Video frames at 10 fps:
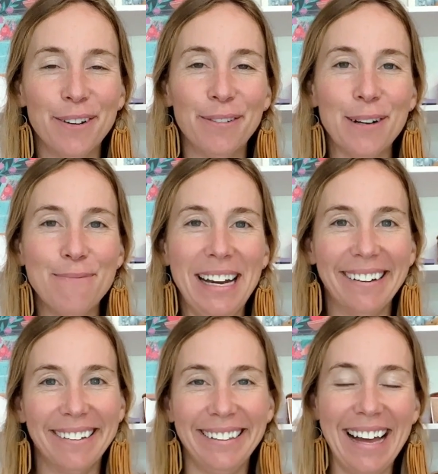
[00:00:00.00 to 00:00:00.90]
from
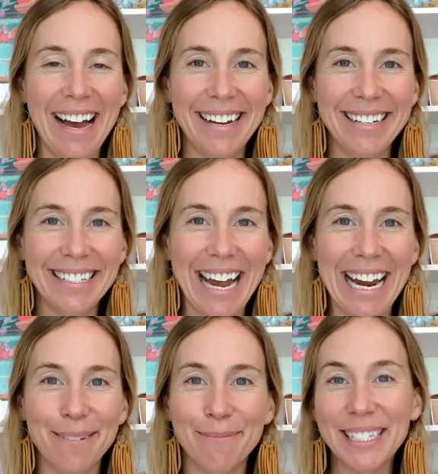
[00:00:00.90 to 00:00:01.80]
Knit Collage. I
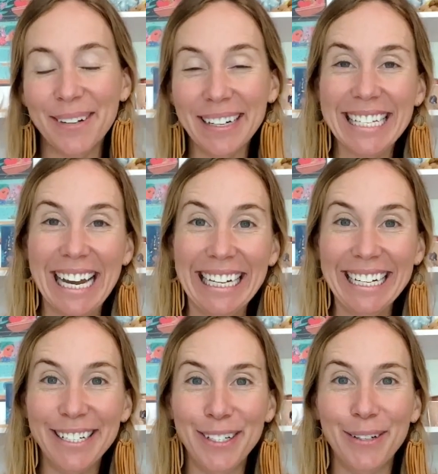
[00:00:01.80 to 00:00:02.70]
am so
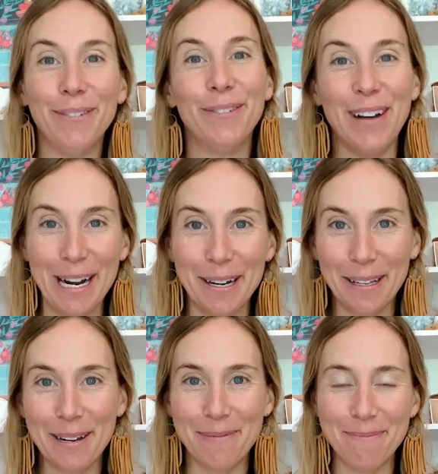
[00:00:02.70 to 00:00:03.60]
excited to
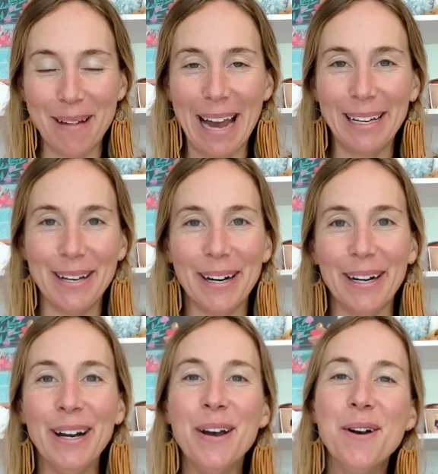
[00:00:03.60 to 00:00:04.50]
finally be back
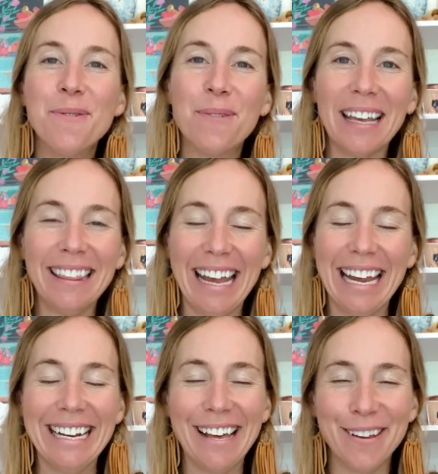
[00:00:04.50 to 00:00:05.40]
here with
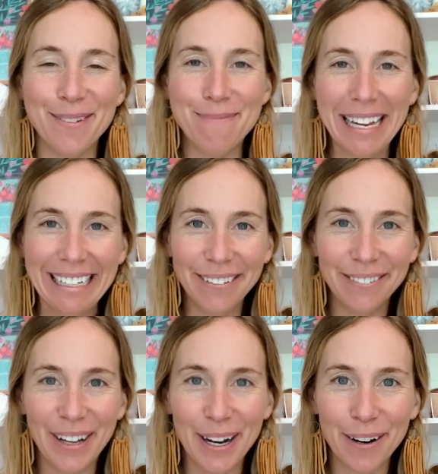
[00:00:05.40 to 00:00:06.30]
another making
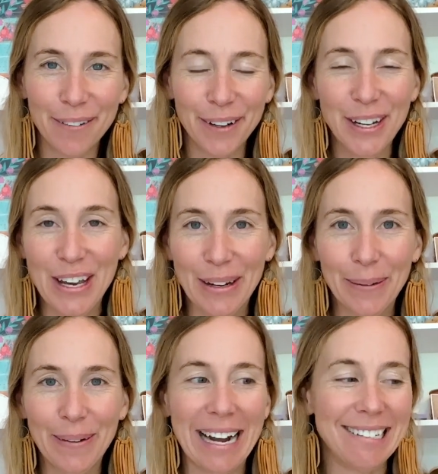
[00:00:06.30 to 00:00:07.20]
vlog for
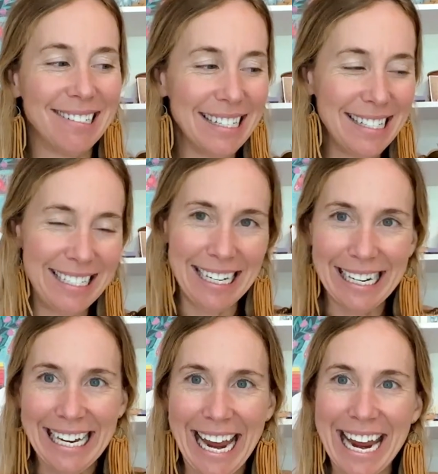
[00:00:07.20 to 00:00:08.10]
you. I just
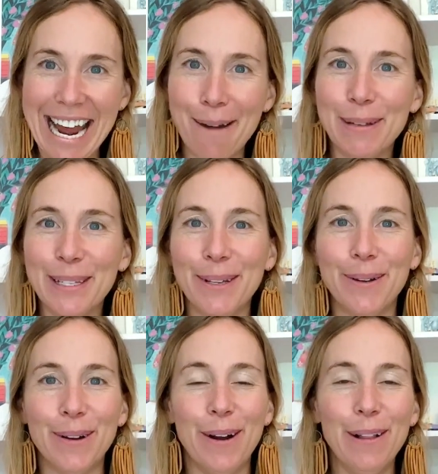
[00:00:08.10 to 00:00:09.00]
did an
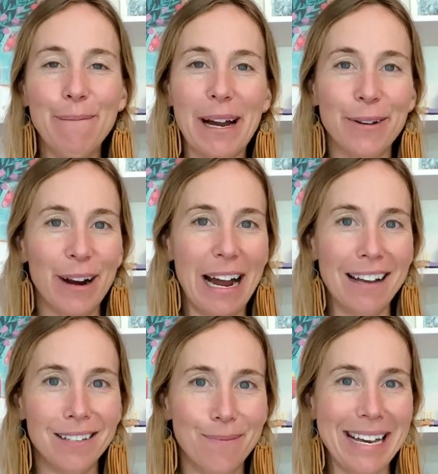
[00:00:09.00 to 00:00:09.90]
episode all about your
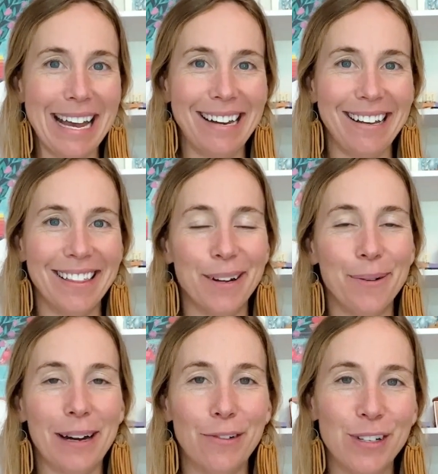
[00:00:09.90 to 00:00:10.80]
Ask Me Anything
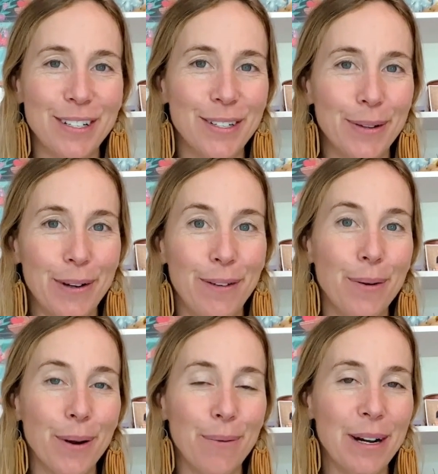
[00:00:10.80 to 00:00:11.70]
questions, so if
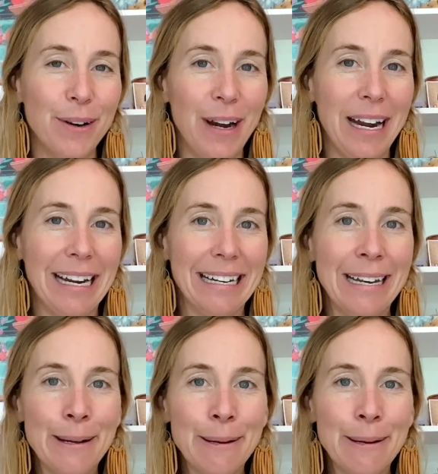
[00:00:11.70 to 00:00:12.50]
you are wondering,